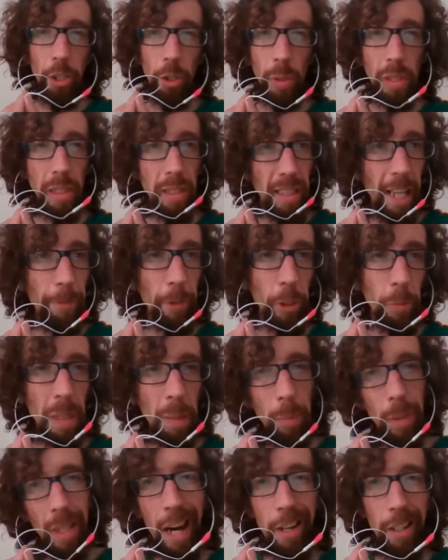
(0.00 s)
is leverage
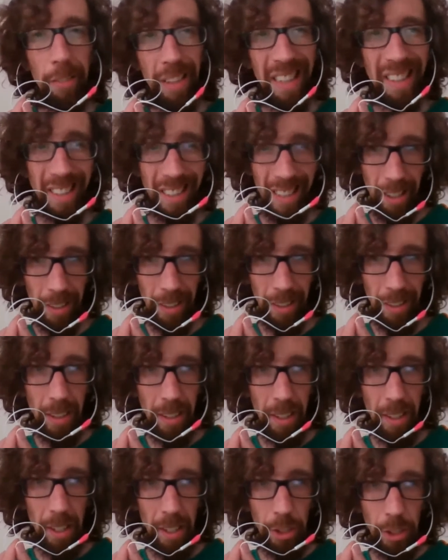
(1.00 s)
people out of it entirely
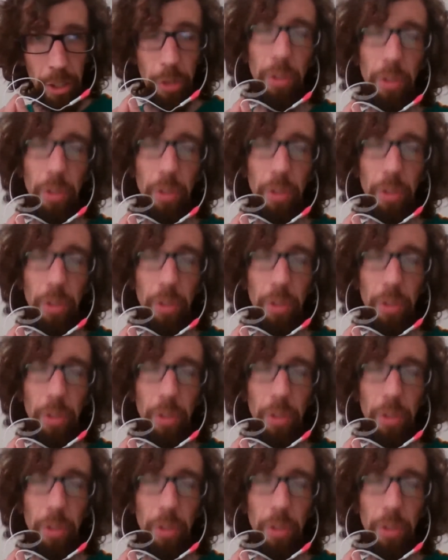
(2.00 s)
so